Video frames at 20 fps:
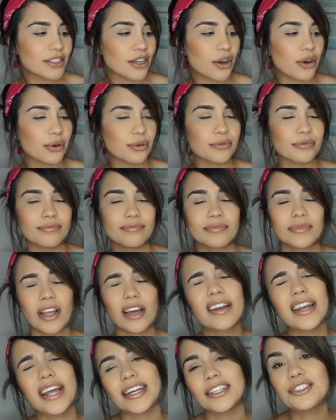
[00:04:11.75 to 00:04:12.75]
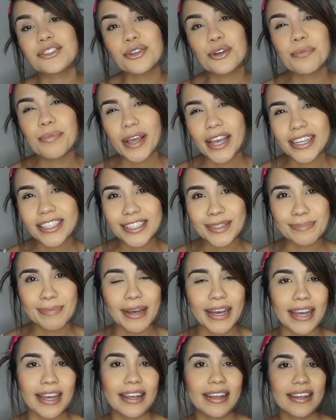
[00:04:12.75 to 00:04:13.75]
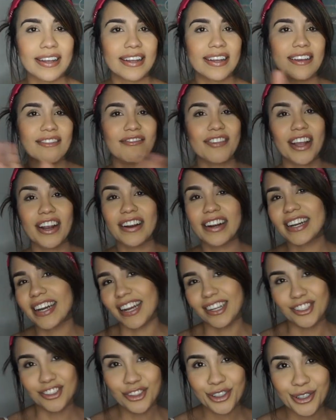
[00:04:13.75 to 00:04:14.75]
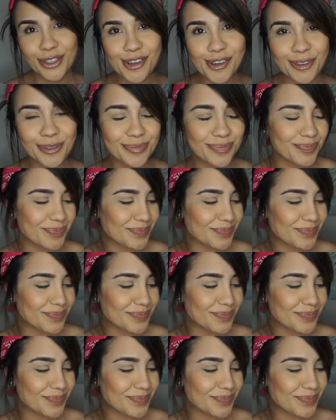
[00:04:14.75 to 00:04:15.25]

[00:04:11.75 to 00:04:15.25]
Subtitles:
So not natural base, but very natural.